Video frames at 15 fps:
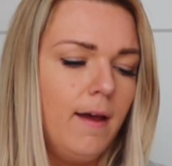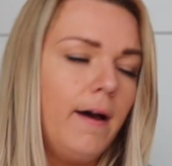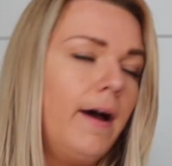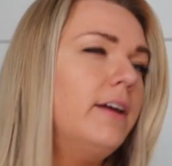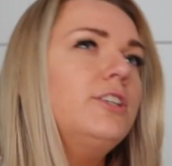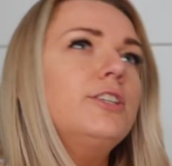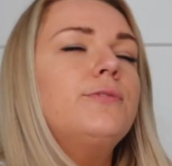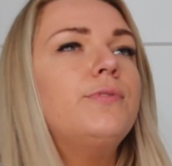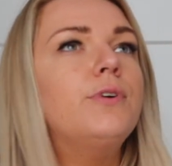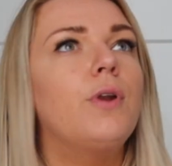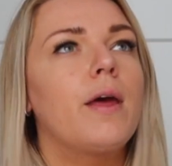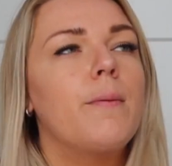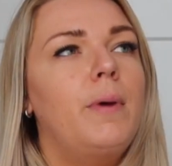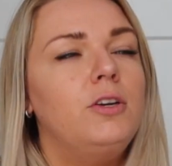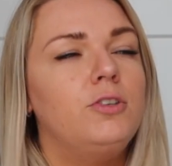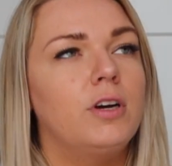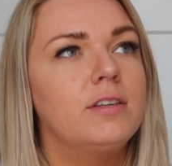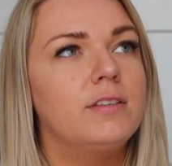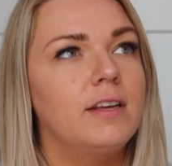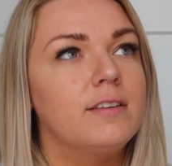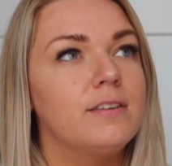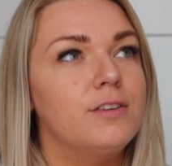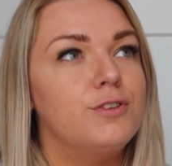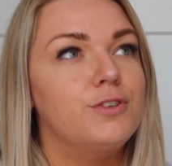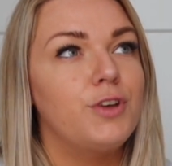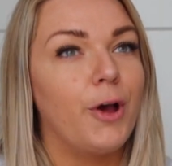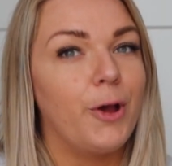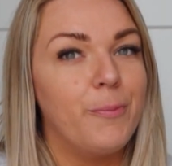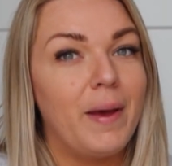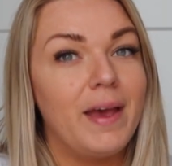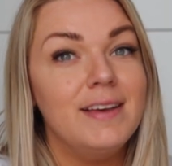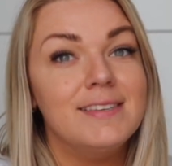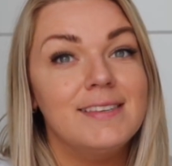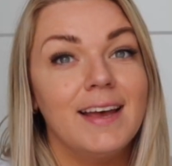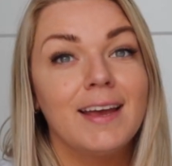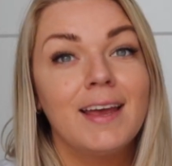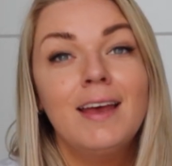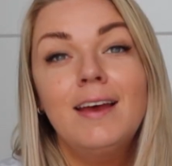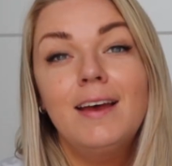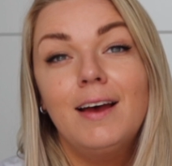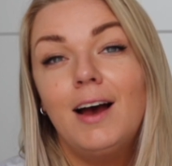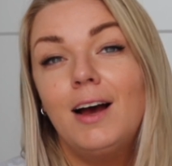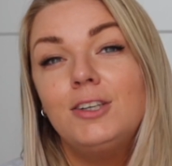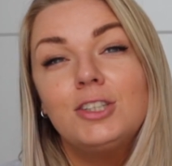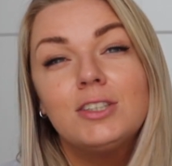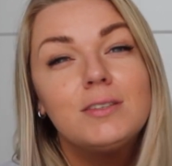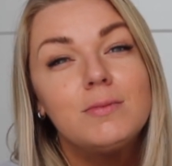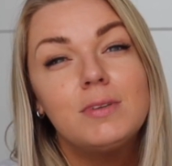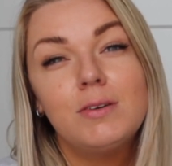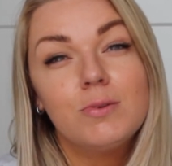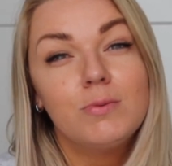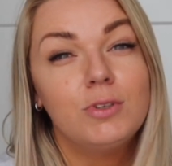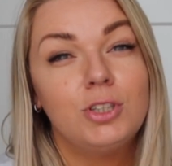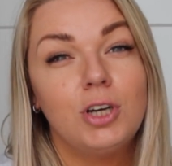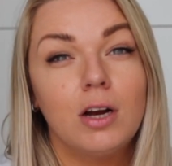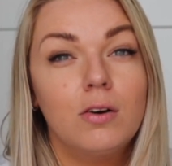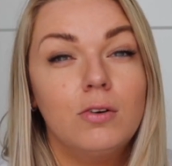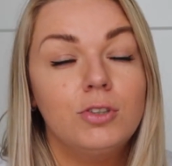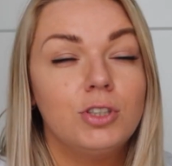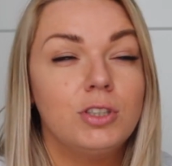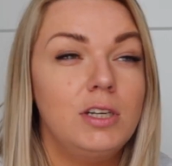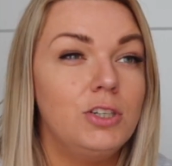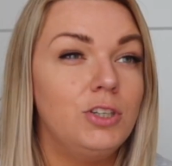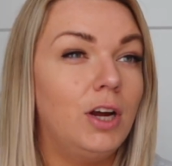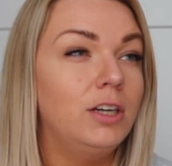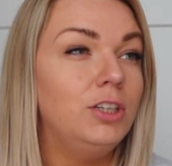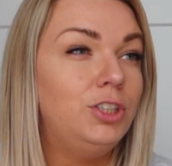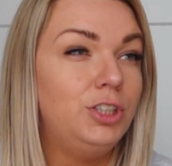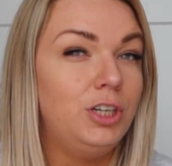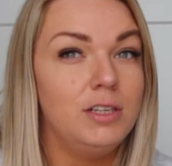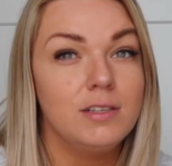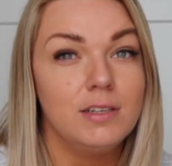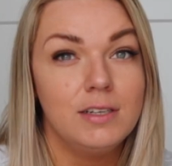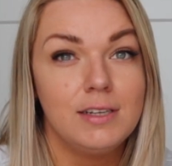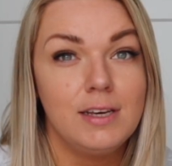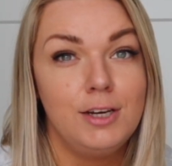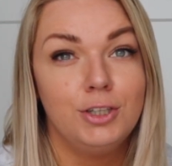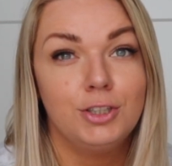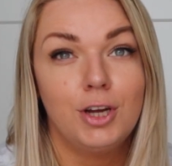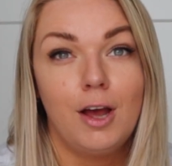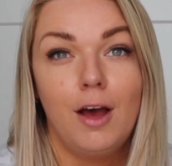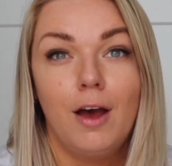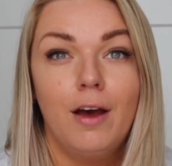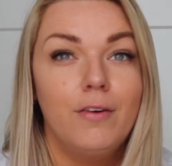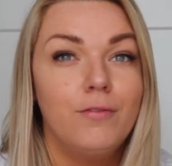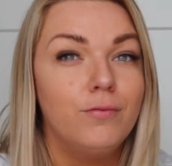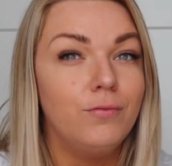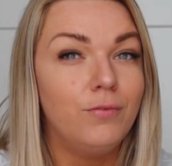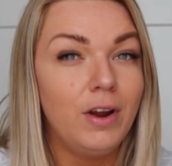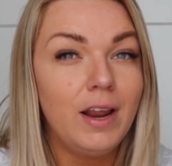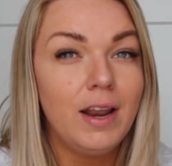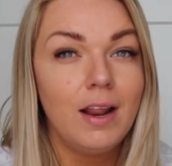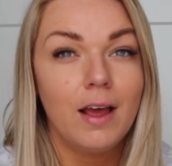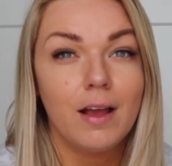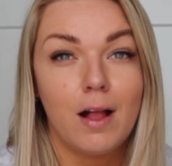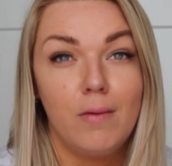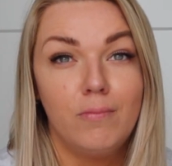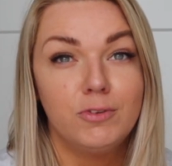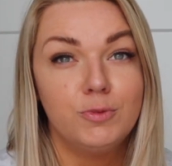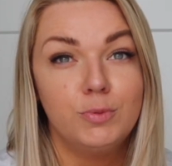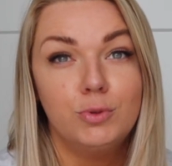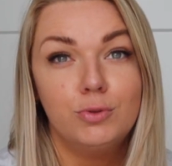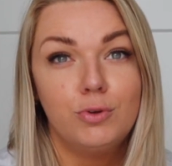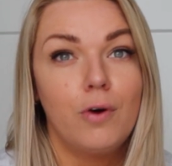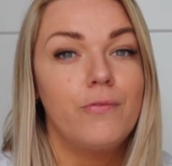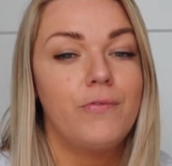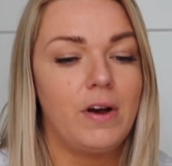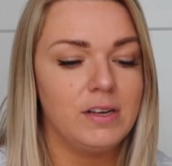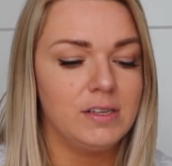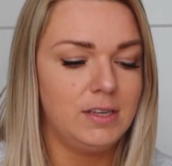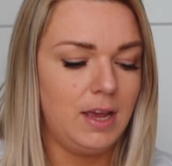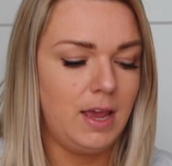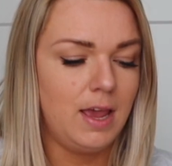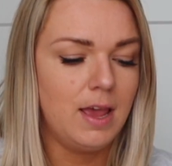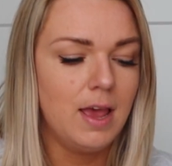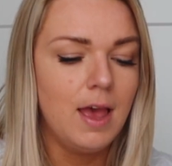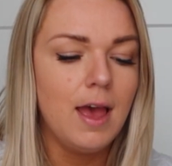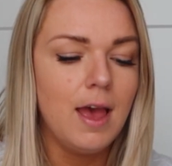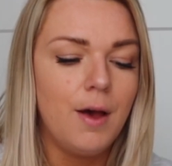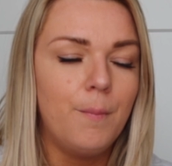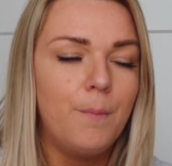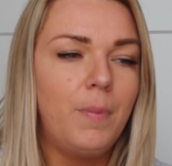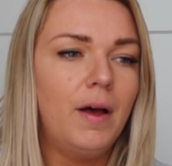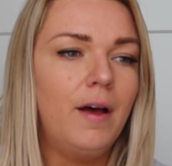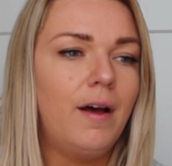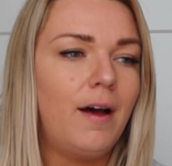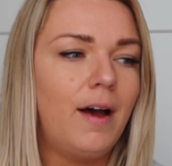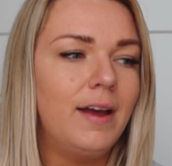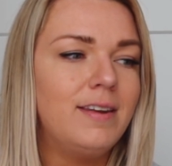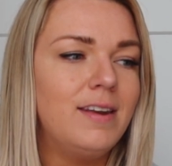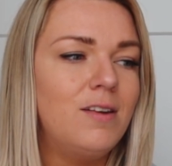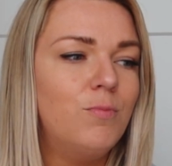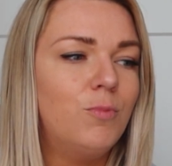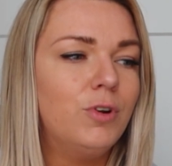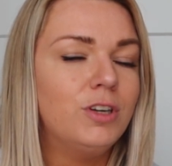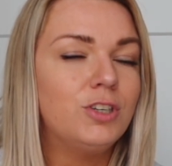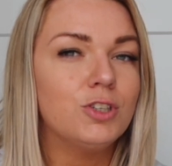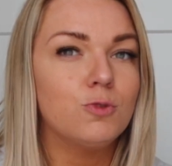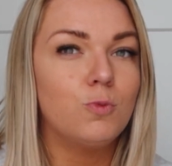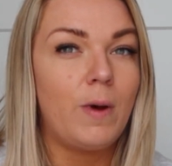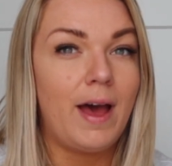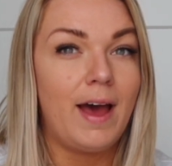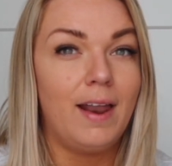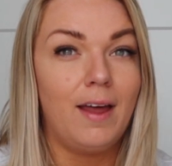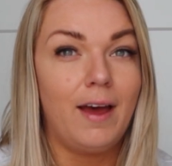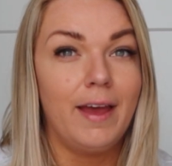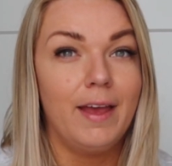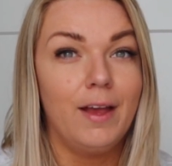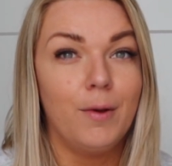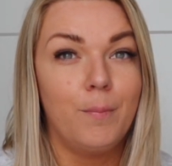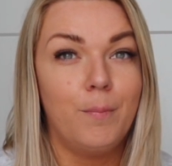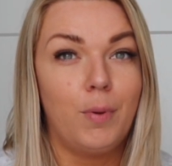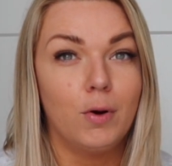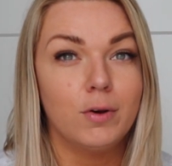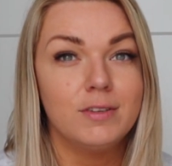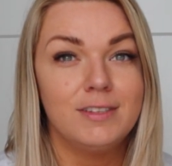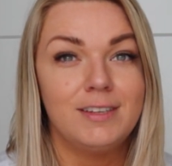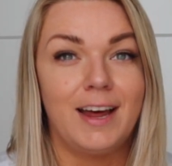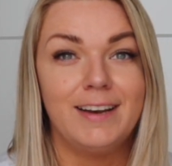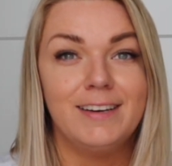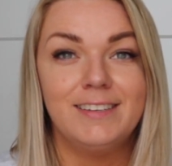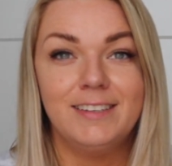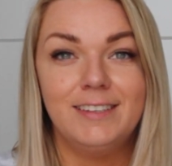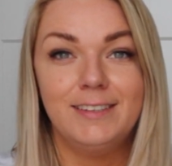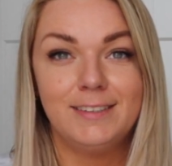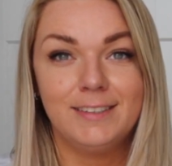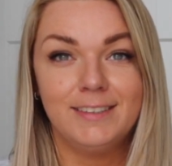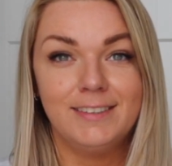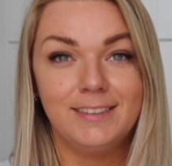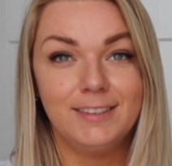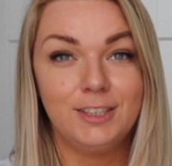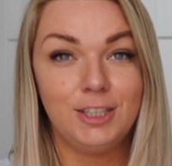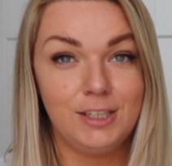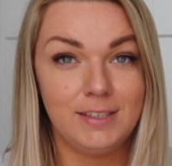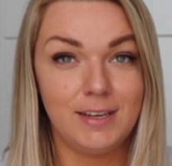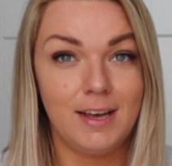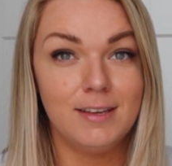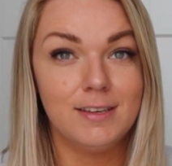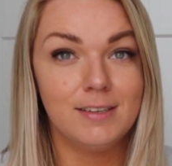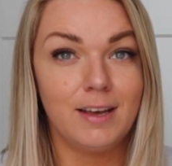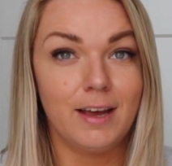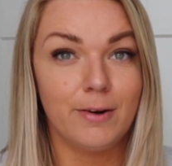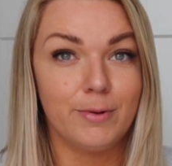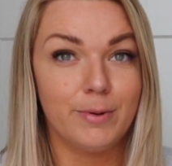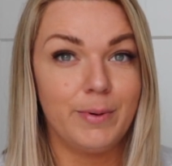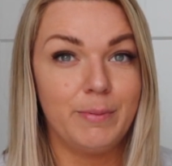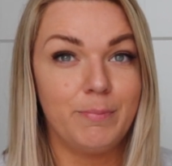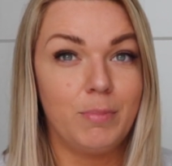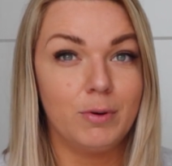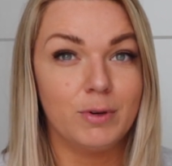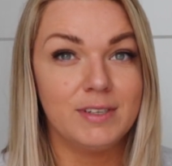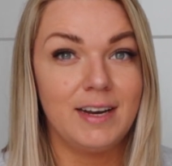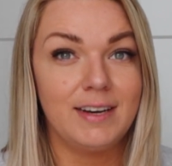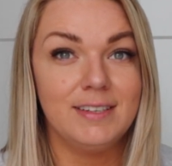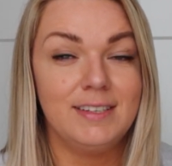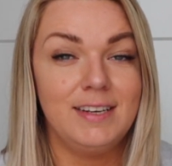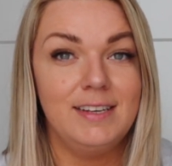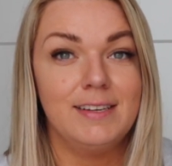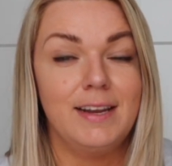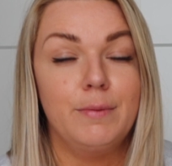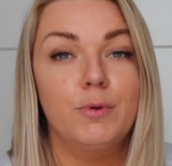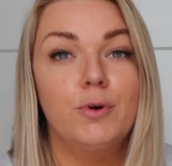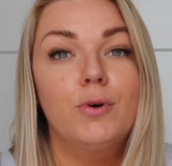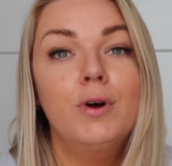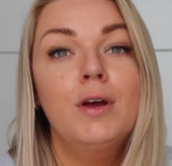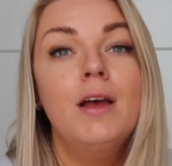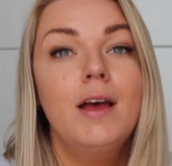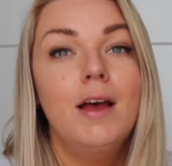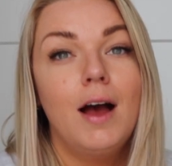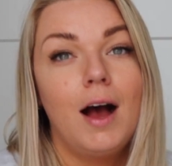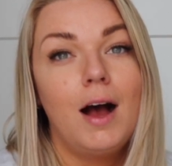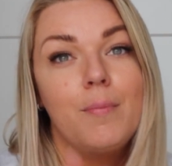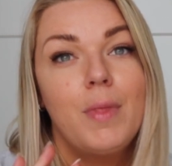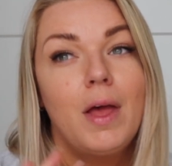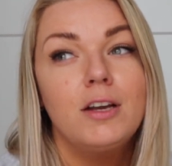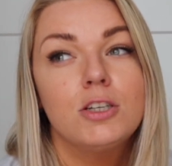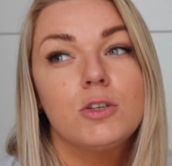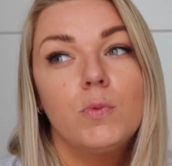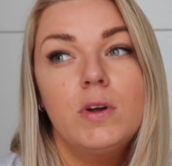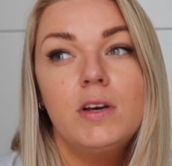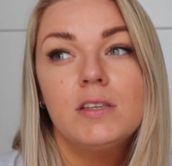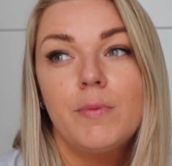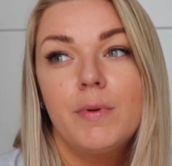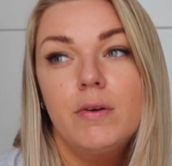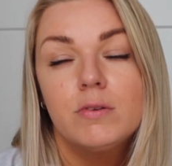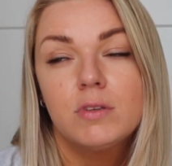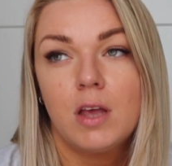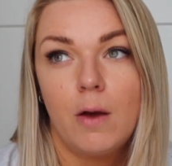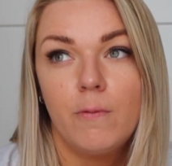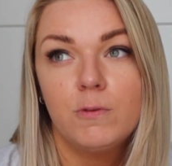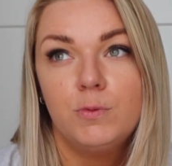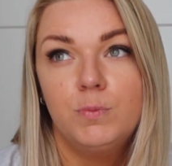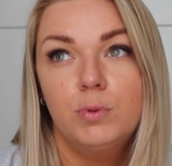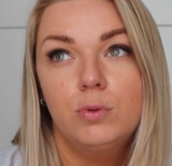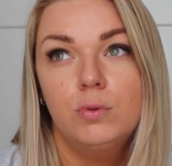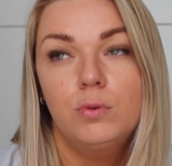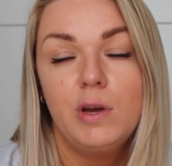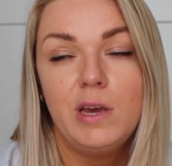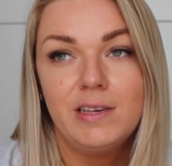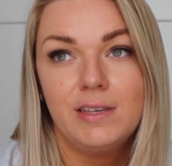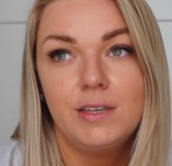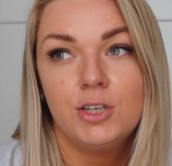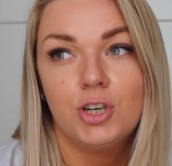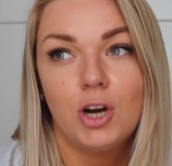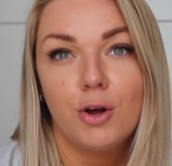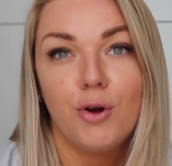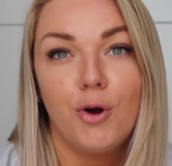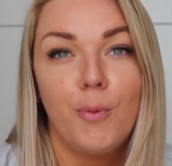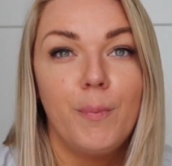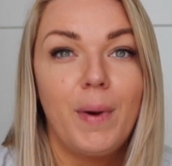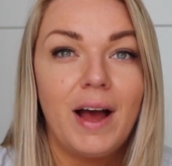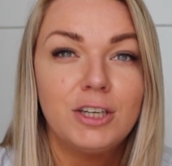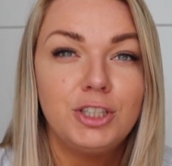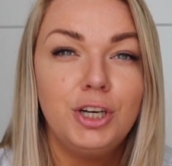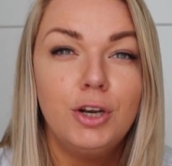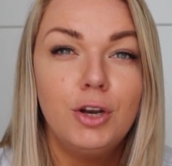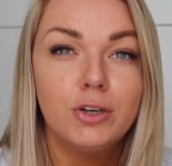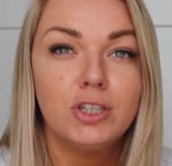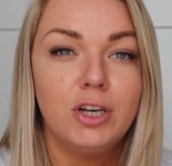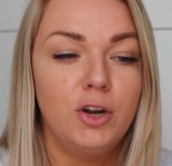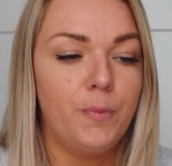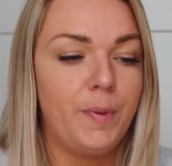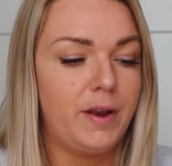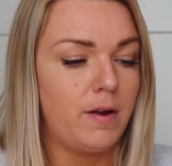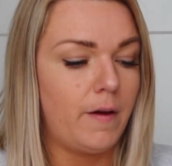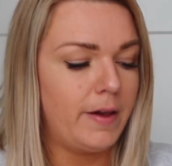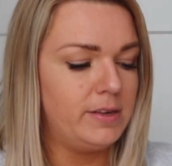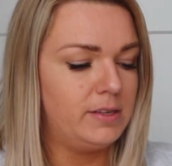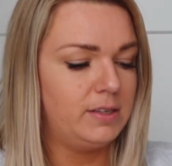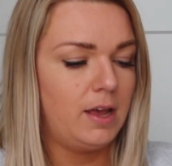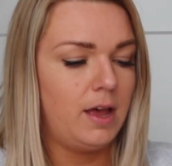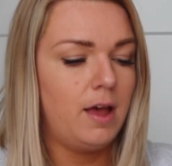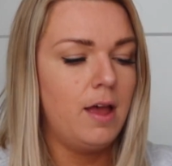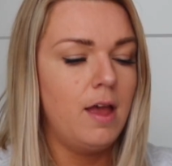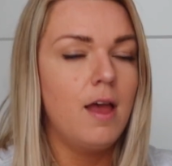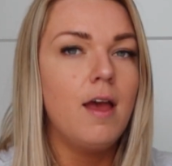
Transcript: I just feel like my dress sense is so basic. I just sometimes want to chuck on just literally like jeans and a t-shirt, really like comfortable, not fussy. But I didn't want to just wear like bog standard, she says, I don't want to wear box standard tees anymore. I just wanted something that was comfortable, easy to chuck on, but actually looked a little bit nicer.